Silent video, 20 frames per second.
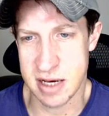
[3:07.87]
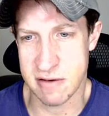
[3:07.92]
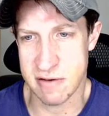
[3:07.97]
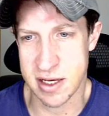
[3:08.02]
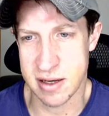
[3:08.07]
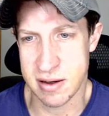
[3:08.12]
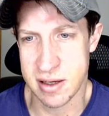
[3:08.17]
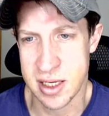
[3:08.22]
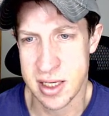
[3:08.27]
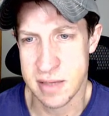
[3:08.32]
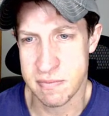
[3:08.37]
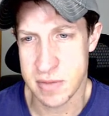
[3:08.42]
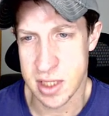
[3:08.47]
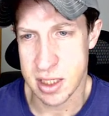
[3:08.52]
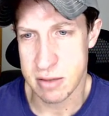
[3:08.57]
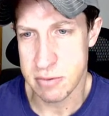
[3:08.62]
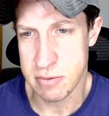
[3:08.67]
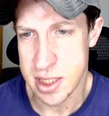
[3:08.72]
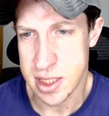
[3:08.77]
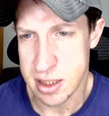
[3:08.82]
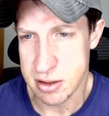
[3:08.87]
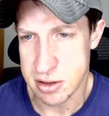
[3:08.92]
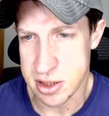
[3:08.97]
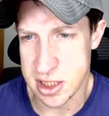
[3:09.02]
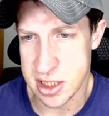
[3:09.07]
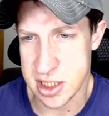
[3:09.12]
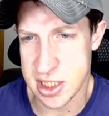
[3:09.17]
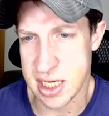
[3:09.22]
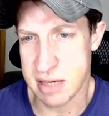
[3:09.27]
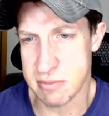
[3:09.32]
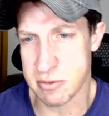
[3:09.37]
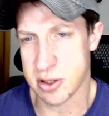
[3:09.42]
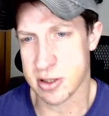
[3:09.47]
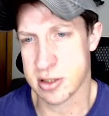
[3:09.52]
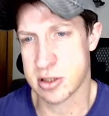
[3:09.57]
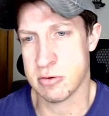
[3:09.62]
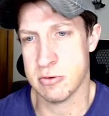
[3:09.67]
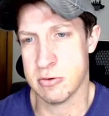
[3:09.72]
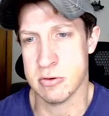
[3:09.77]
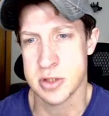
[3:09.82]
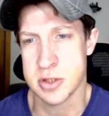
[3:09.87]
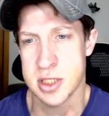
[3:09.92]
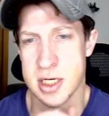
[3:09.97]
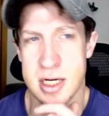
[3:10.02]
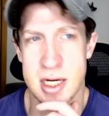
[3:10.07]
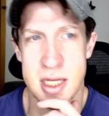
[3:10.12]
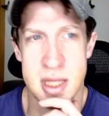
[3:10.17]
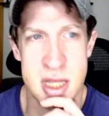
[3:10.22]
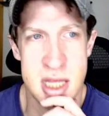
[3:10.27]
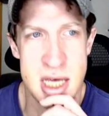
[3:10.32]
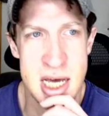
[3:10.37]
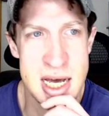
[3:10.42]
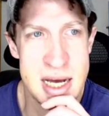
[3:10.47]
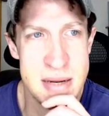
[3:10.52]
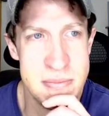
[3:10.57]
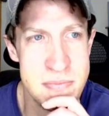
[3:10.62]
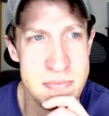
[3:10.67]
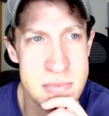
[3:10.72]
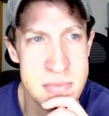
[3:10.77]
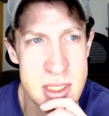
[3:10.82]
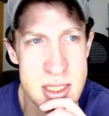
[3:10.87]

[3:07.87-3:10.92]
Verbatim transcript: of it. And we can use the sandbox tools on that.